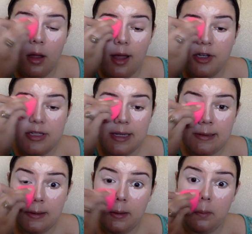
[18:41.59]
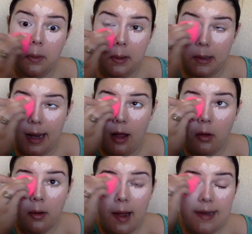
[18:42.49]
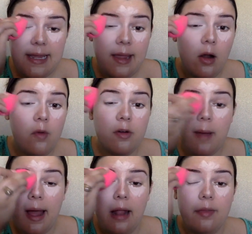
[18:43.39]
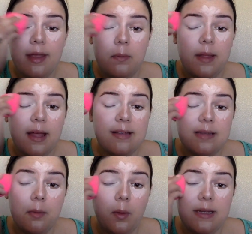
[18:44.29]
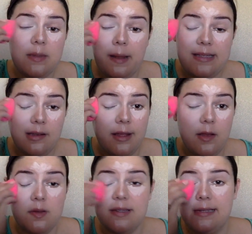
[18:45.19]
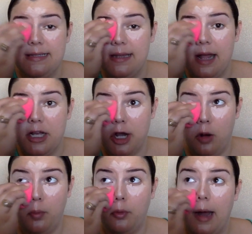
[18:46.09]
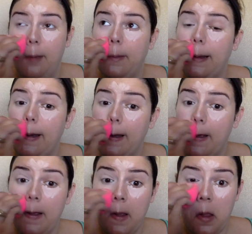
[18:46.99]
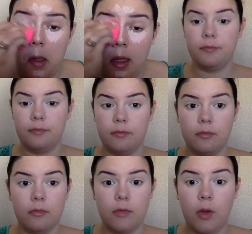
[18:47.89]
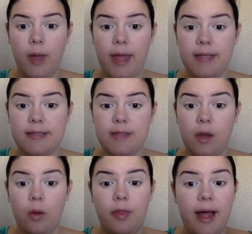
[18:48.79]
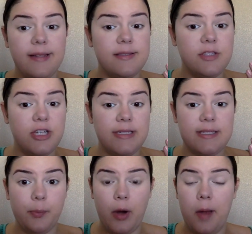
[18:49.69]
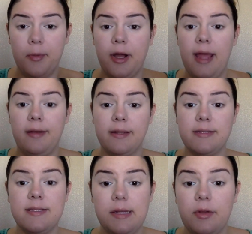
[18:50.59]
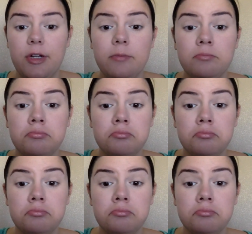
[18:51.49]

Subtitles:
And just continue to blend it out. I take it over my eyelid because I'm going to basically use this as an eyeshadow primer. Okay, so that's just the primer and concealer.